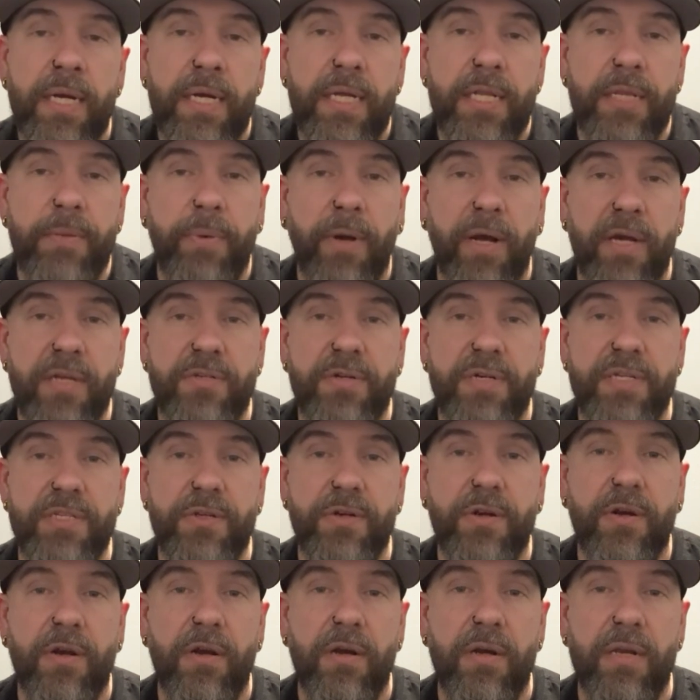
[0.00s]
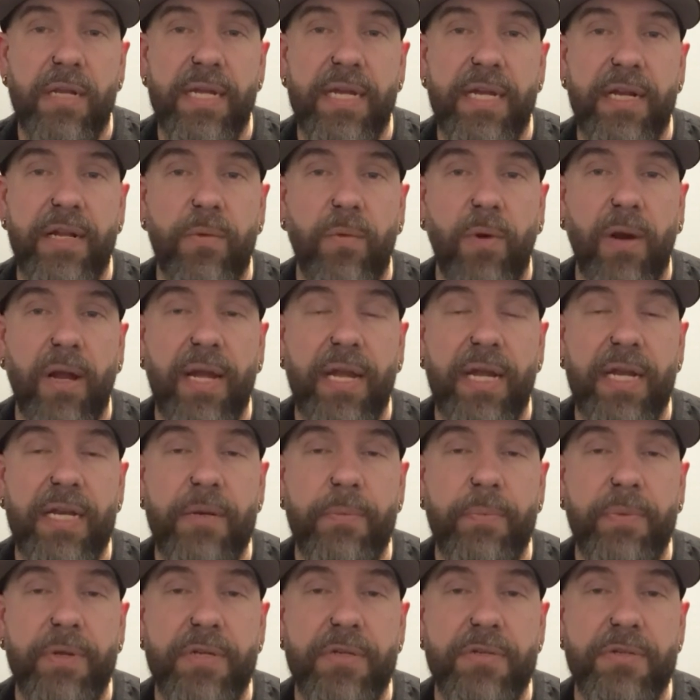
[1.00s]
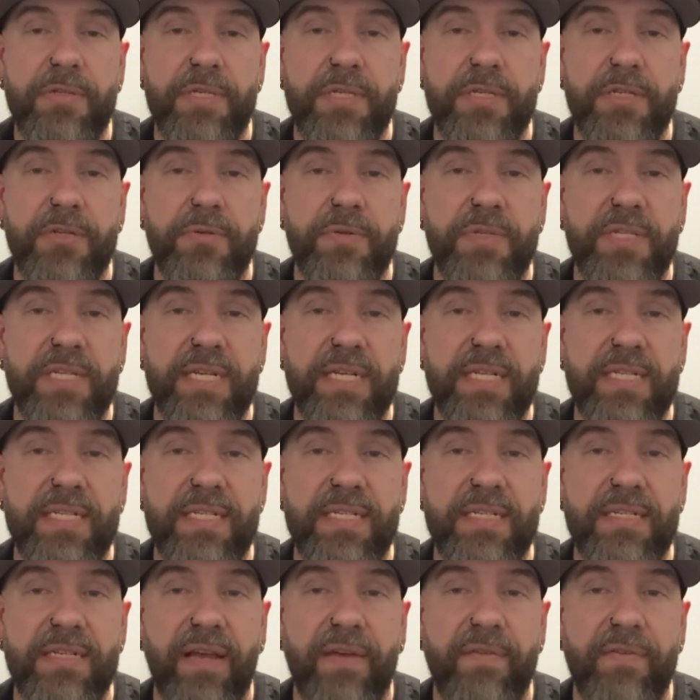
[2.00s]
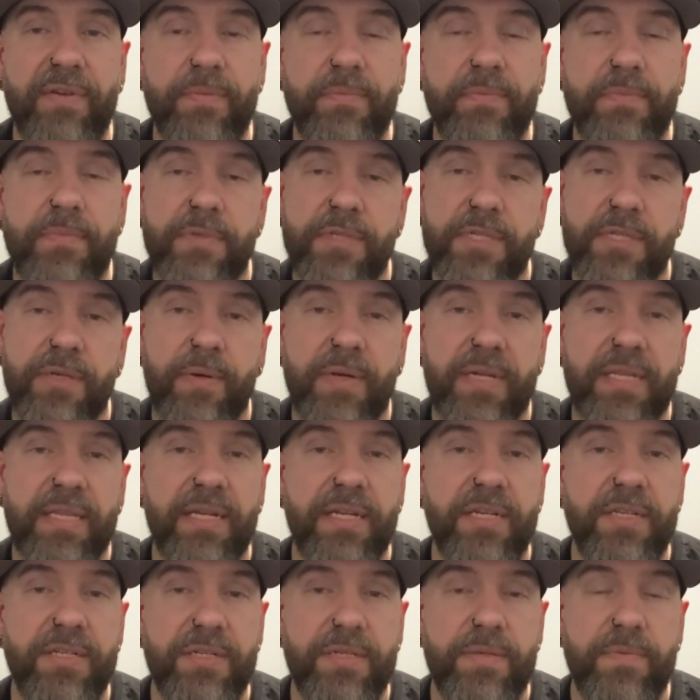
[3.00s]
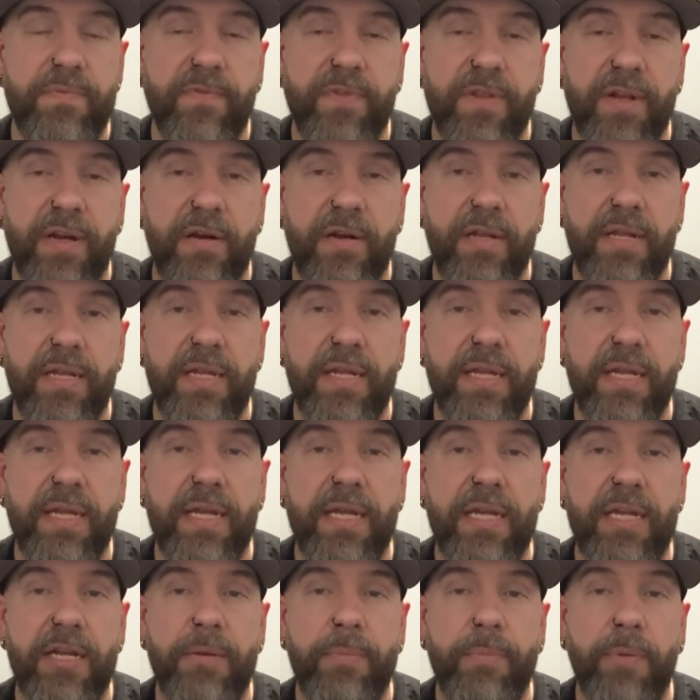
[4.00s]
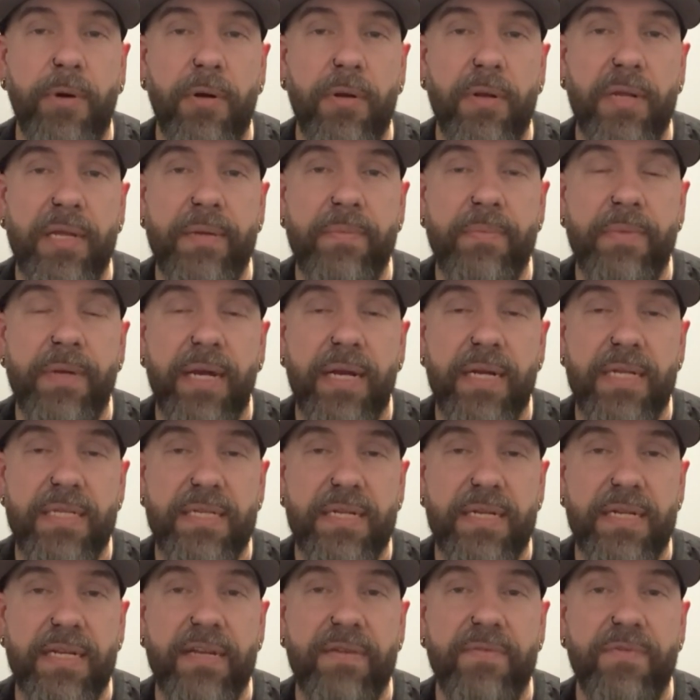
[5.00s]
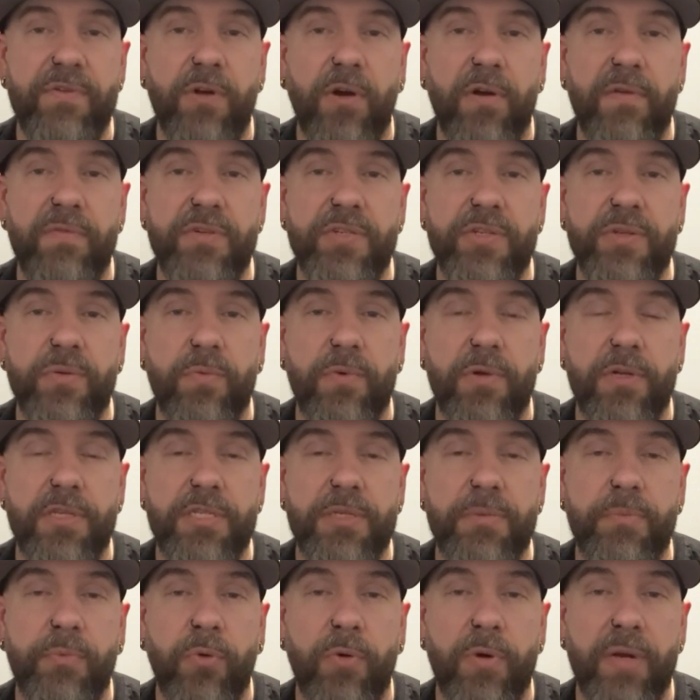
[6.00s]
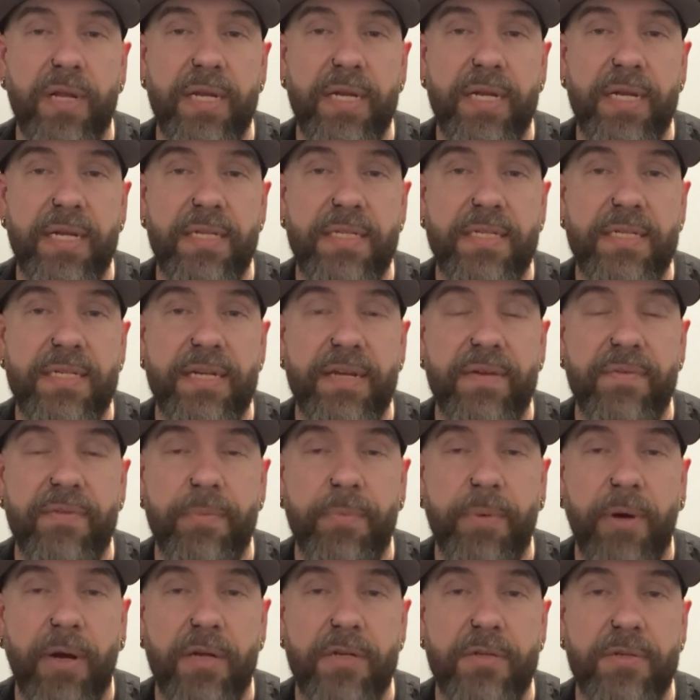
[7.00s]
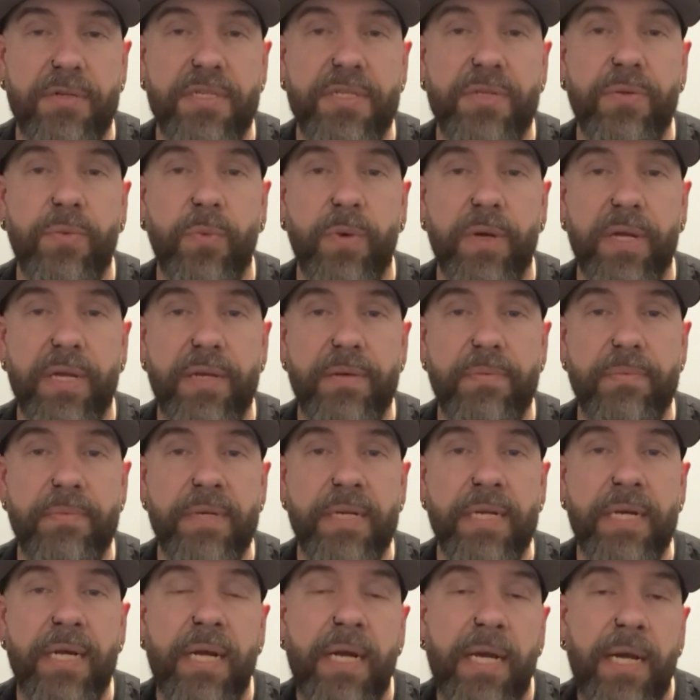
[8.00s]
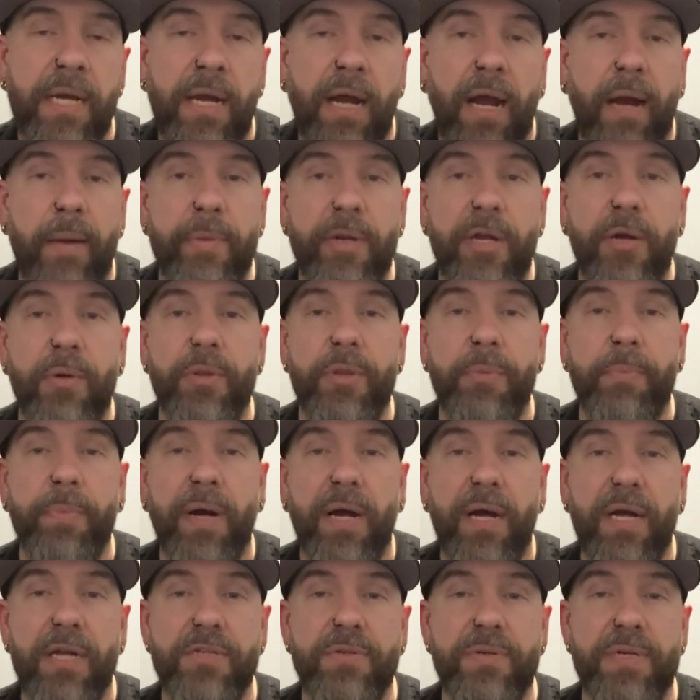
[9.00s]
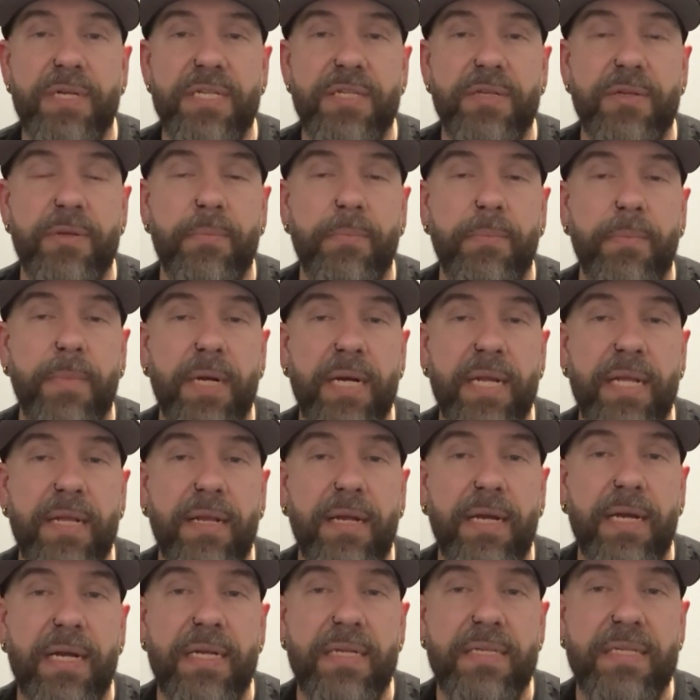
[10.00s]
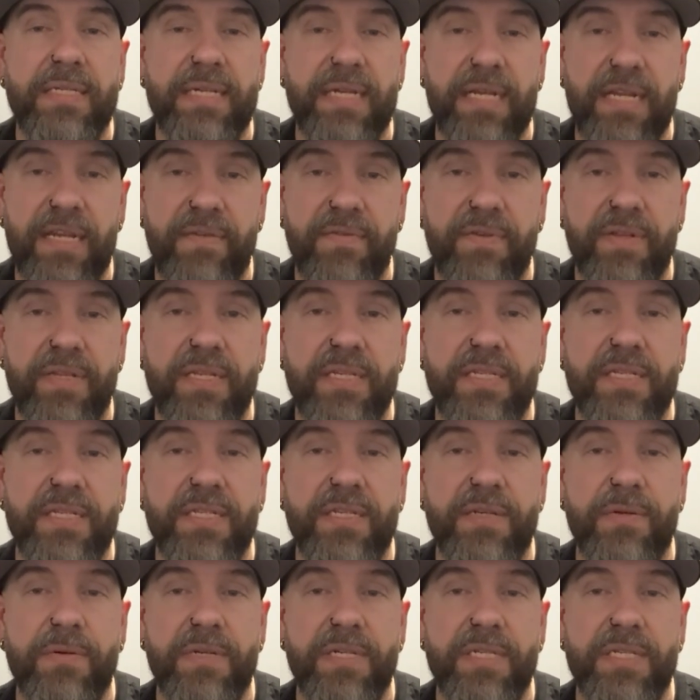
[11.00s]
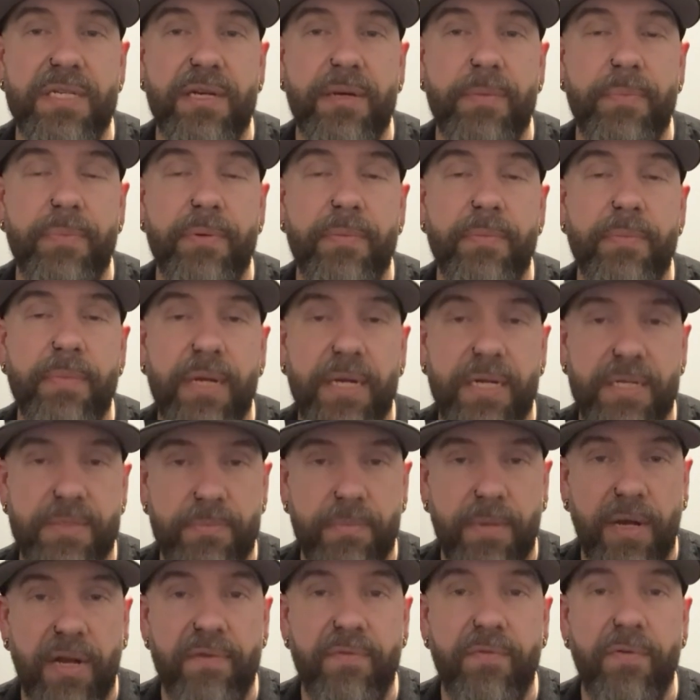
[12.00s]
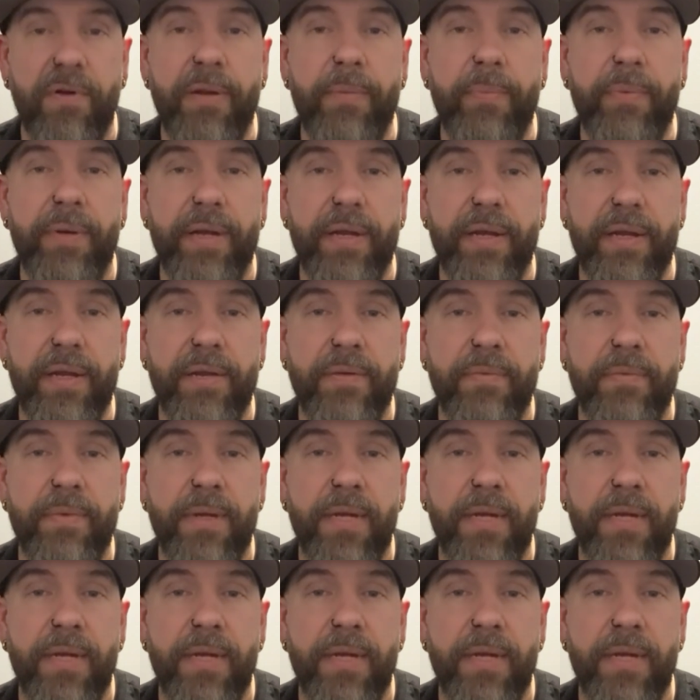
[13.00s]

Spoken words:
The Padres are currently hitting right-handed pitchers at 267, so I think Flaherty can get hit up early, and it's going to give Darvish the run support he needs to give the Padres the win. I'm going to go with the Padres on the money line to even this series up as my free pick.